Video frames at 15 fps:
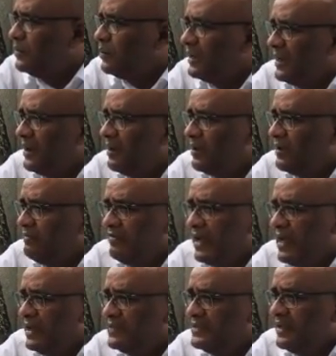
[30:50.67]
whatever
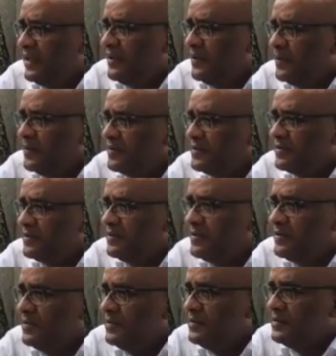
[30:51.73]
else they use
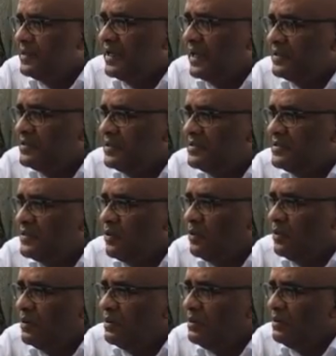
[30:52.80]
to get to school.
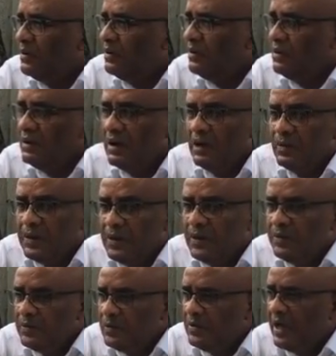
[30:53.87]
How do you
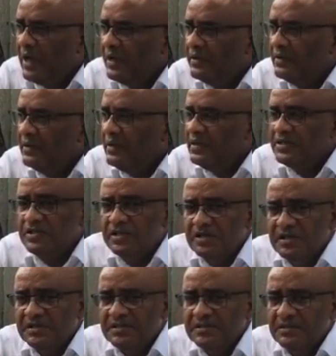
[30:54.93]
do that? It's
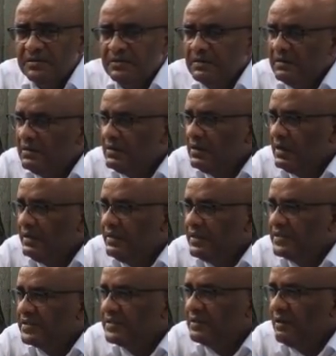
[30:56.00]
just
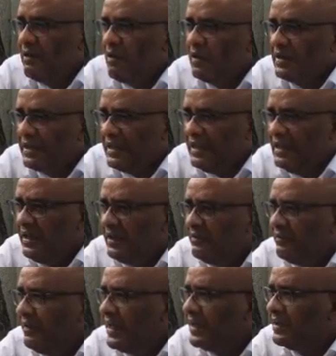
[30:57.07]
this
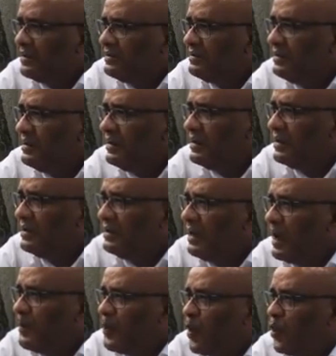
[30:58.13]
uncaring
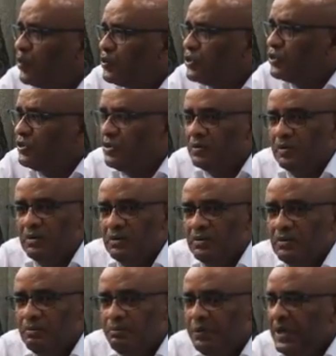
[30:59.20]
approach to
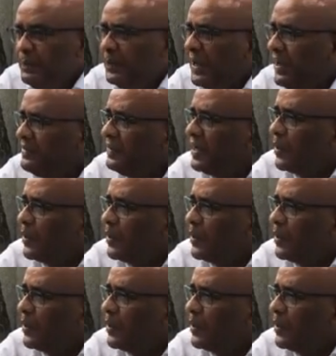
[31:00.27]
people and their